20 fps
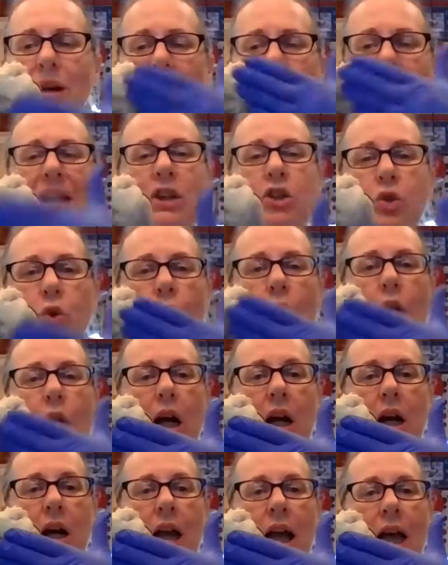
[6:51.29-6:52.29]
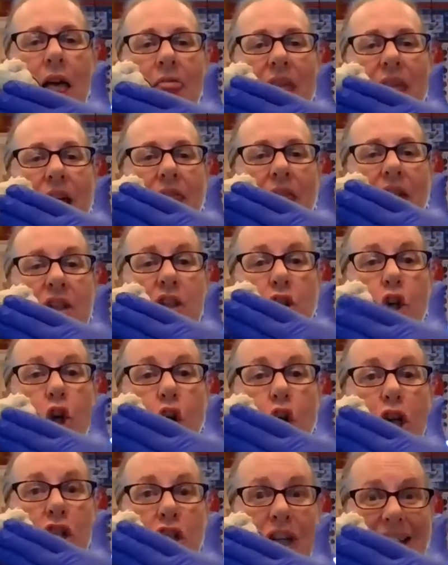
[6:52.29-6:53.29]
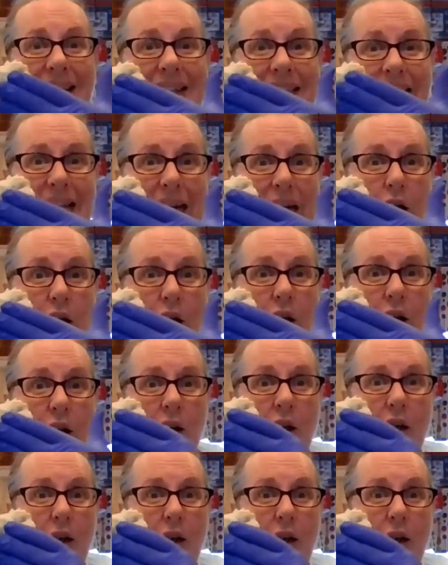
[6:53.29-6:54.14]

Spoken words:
to make sure that this cushion is here,